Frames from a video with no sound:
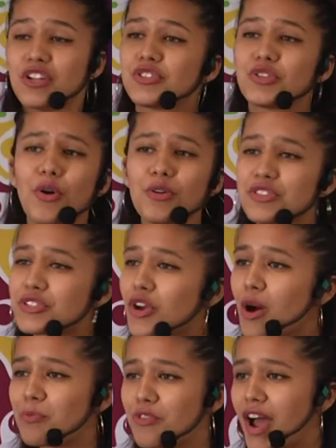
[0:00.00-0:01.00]
Don't
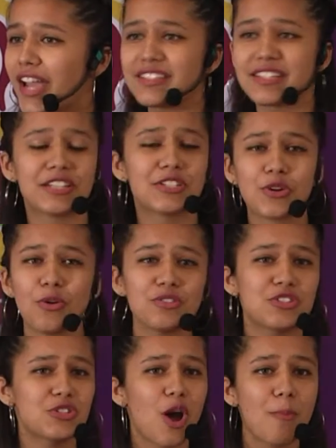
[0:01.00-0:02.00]
stop writing, don't
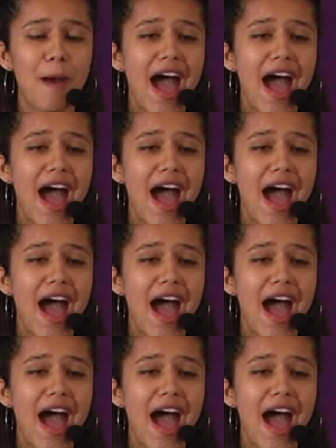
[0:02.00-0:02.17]
stop